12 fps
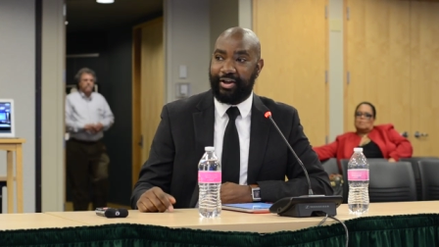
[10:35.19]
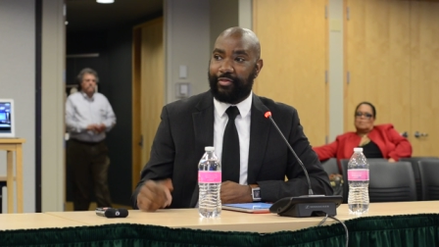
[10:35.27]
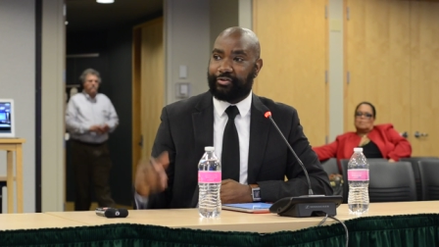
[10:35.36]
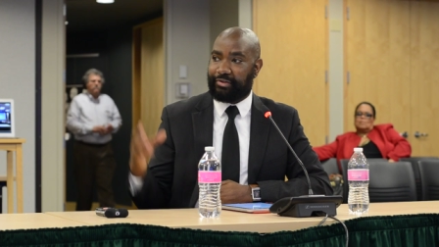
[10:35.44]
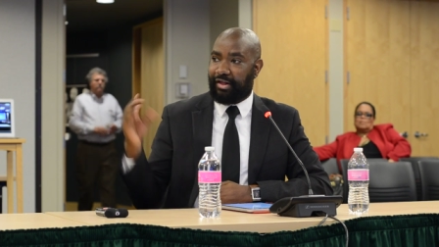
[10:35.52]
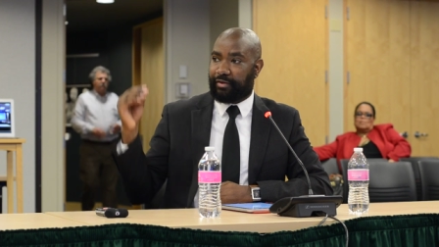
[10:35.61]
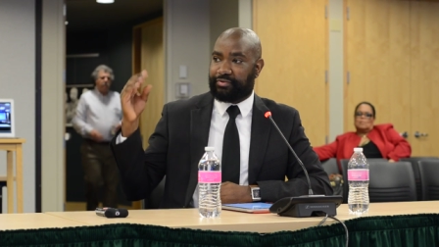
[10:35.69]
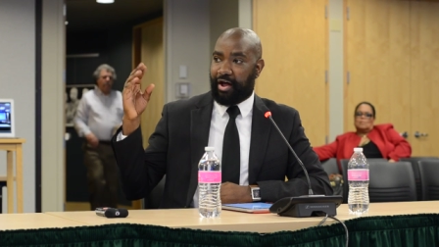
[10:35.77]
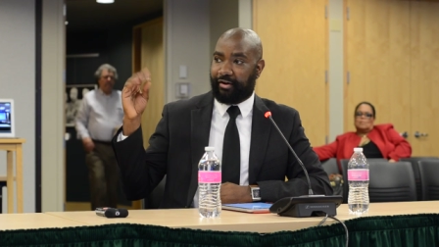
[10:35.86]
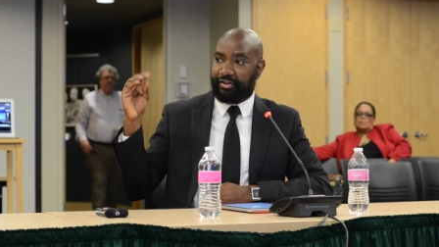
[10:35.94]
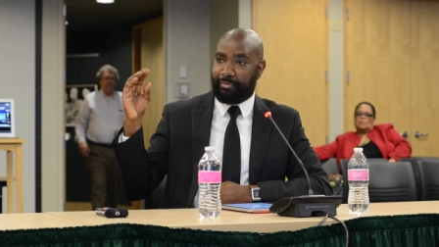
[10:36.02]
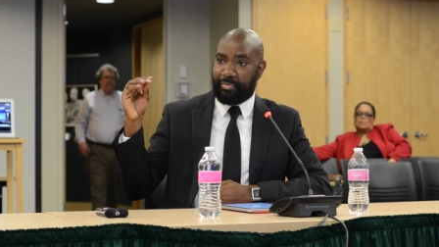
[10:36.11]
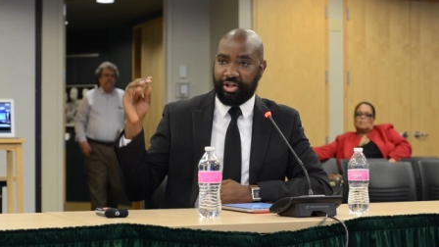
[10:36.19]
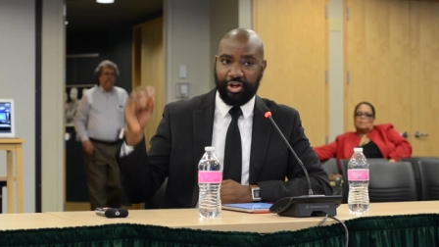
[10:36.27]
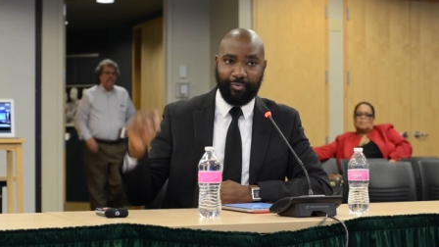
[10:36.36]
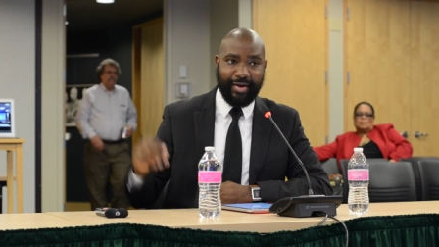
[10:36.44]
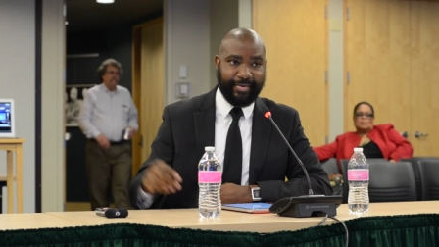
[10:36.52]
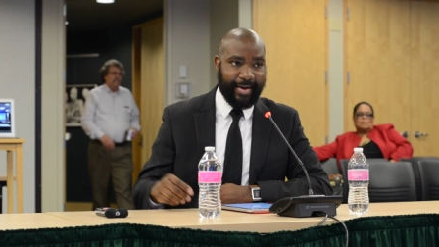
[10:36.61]
There's a lot of talk in the media
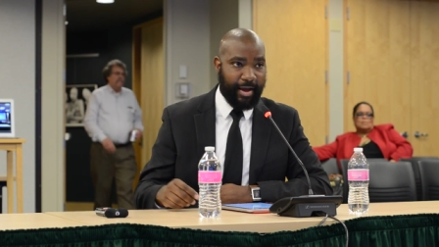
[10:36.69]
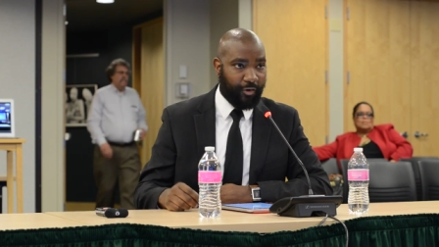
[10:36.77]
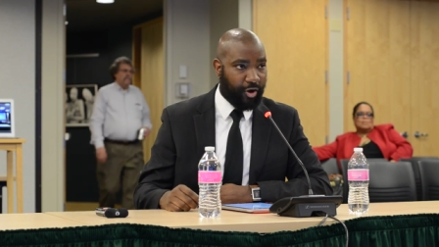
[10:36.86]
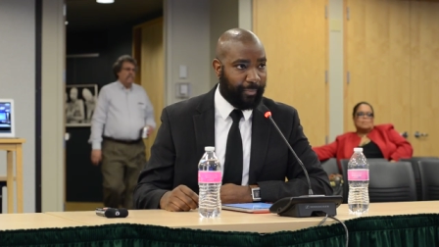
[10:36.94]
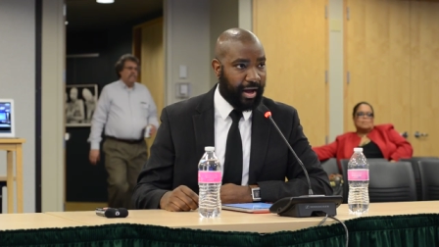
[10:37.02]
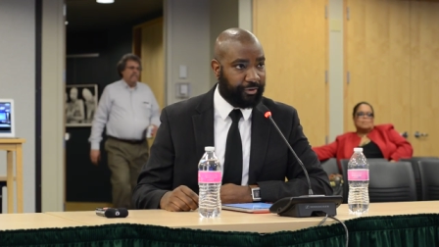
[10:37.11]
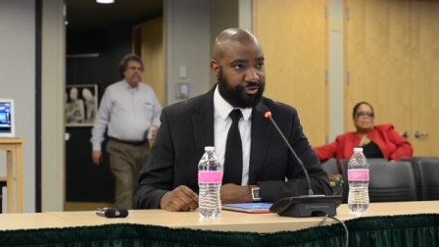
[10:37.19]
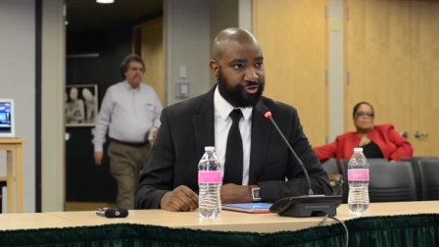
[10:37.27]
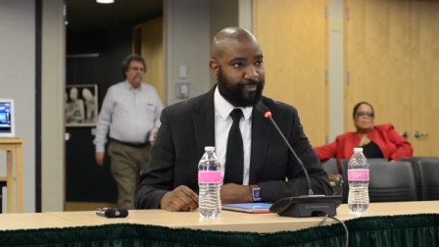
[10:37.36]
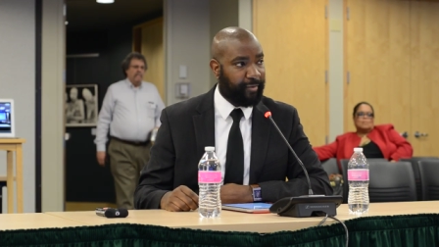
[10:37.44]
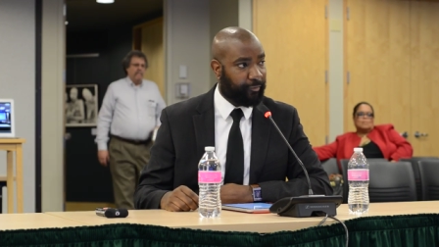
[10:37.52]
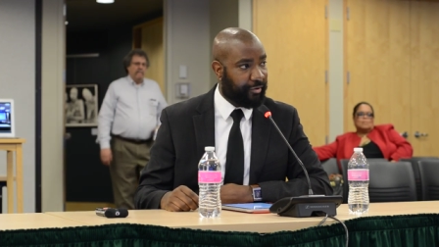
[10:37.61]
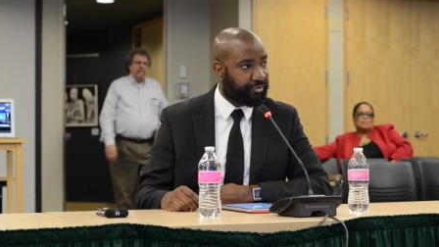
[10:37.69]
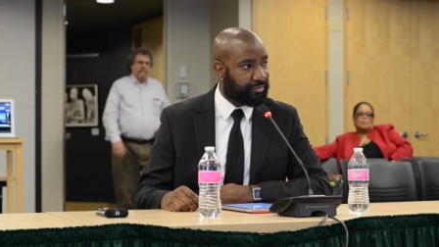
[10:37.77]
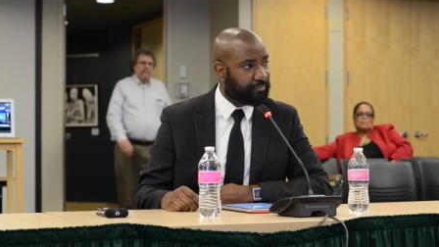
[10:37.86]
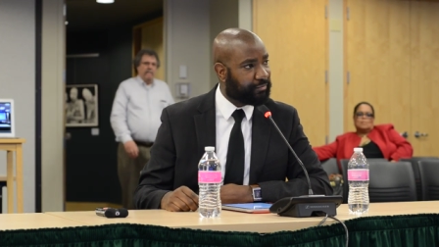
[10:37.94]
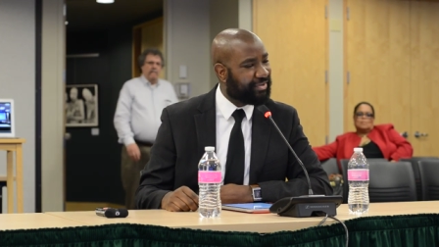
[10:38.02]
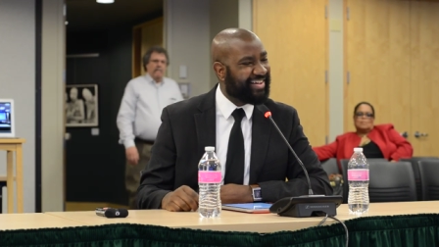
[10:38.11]
right now about teacher
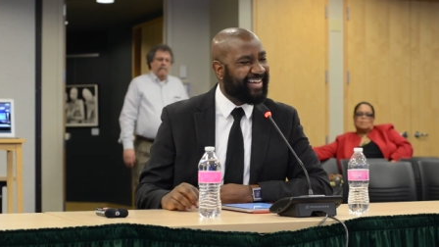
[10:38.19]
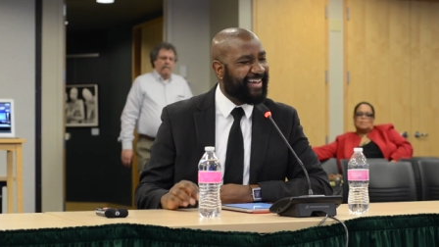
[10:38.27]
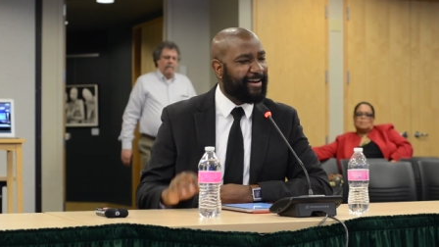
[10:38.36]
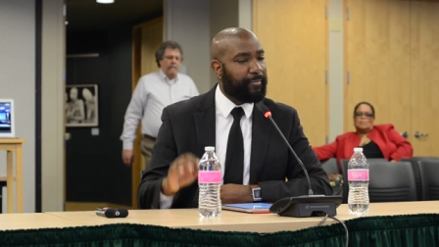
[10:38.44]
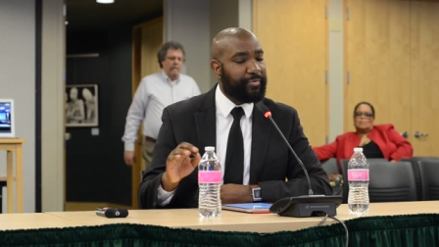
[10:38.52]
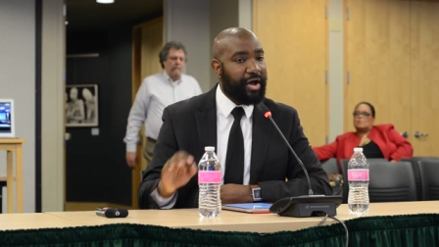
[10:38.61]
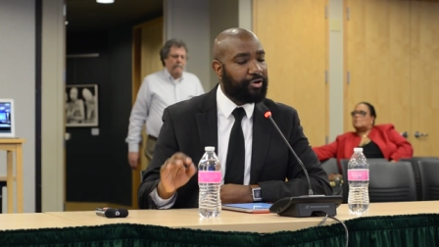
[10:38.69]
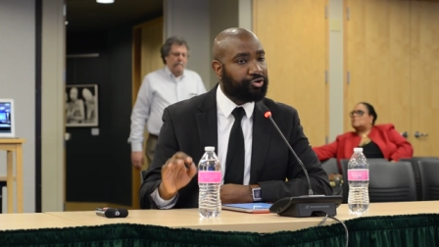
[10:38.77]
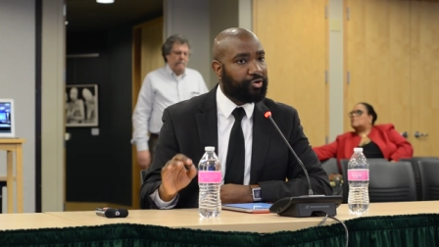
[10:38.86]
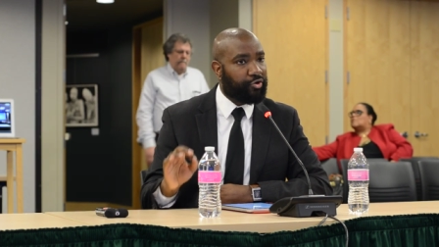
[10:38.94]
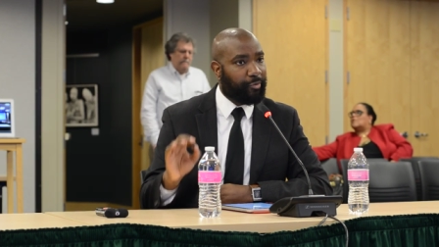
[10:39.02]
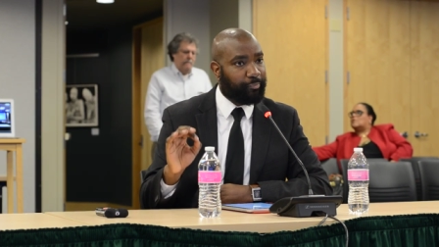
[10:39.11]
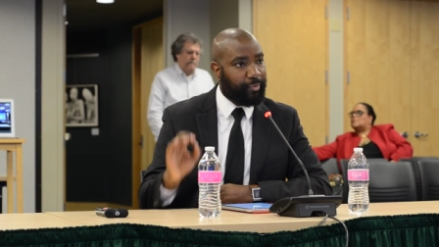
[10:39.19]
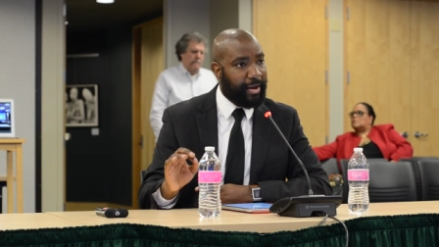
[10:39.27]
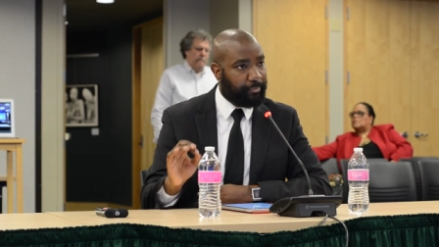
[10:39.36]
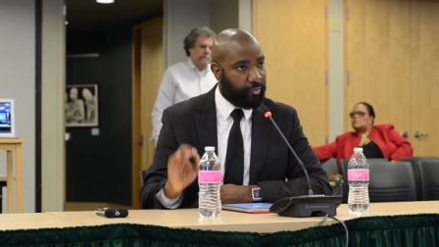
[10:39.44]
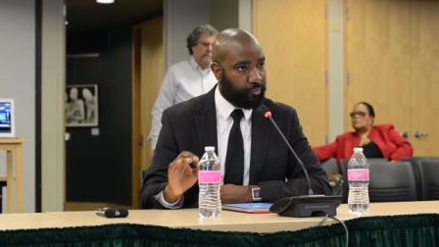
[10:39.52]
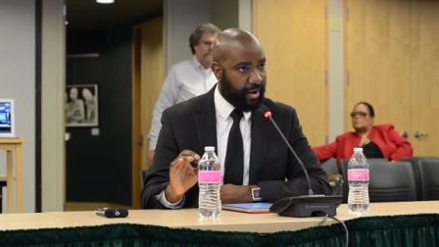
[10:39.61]
preparation, and I'm not sure the
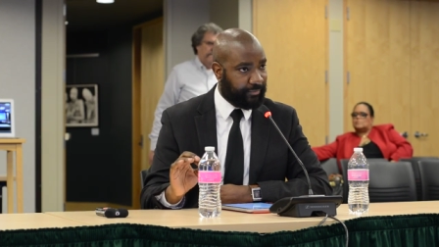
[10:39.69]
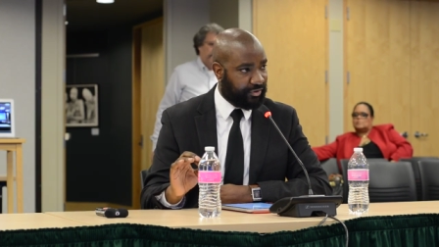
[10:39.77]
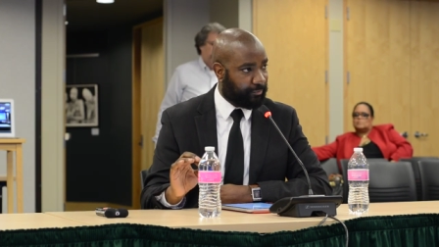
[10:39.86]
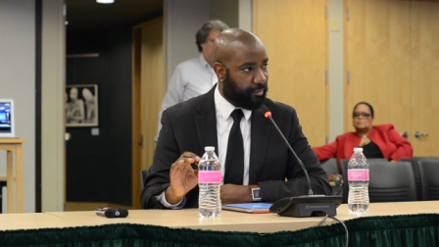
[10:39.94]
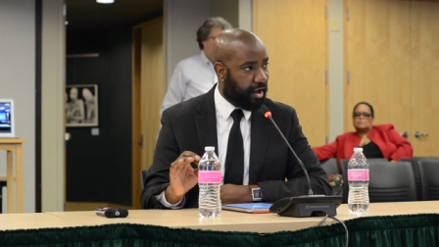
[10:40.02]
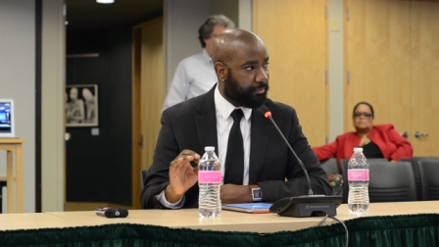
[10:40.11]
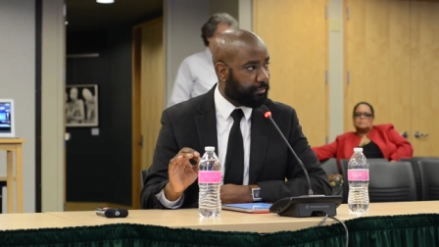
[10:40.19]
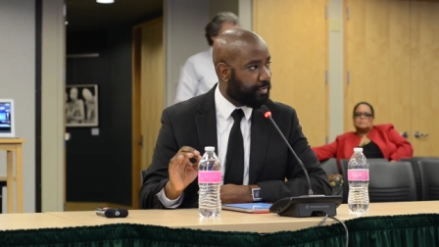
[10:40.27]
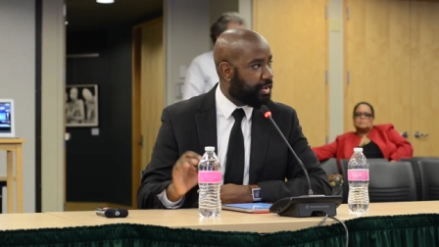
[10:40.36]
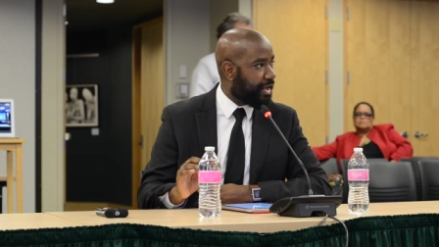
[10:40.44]
prep programs are the problem.